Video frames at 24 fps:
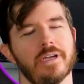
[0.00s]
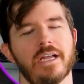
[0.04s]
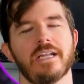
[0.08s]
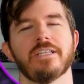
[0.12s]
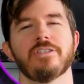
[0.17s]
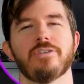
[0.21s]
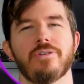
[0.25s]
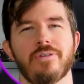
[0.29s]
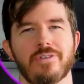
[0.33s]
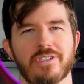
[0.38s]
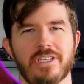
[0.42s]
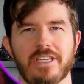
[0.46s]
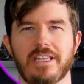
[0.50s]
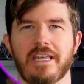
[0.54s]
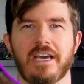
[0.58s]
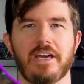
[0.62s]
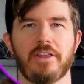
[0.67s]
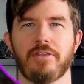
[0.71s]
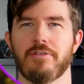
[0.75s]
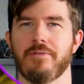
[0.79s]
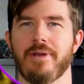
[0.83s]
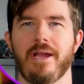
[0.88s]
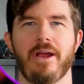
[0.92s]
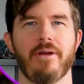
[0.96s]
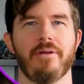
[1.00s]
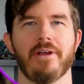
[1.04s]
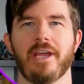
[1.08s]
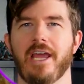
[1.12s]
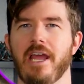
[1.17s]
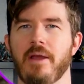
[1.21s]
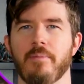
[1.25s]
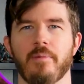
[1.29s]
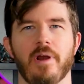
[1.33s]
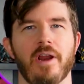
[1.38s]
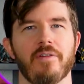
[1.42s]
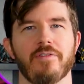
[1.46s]
it's usually like a 3-hour
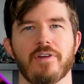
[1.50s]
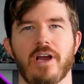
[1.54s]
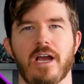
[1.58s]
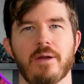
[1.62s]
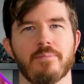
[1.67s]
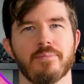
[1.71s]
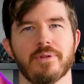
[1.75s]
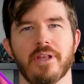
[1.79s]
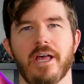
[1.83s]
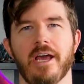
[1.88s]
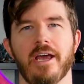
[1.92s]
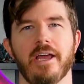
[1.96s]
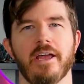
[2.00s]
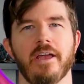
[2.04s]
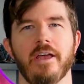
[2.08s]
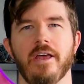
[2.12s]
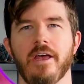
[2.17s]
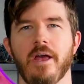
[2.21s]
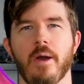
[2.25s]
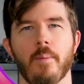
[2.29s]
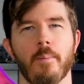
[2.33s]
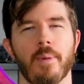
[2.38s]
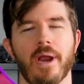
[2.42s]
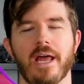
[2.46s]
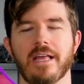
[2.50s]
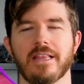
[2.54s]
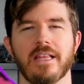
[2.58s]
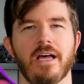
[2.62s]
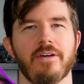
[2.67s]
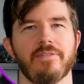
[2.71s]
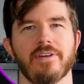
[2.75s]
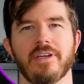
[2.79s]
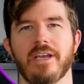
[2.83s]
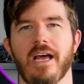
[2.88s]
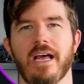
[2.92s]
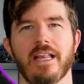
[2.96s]
game whenever I play, but I
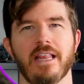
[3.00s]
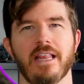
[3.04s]
love it.